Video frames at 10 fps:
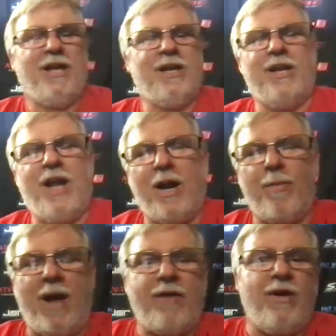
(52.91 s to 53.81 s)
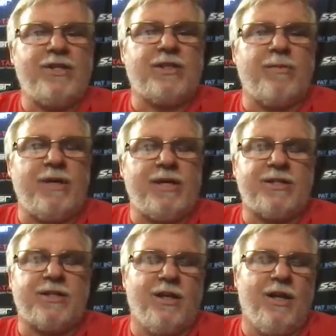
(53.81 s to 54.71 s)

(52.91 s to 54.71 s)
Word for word: not a bad race to miss.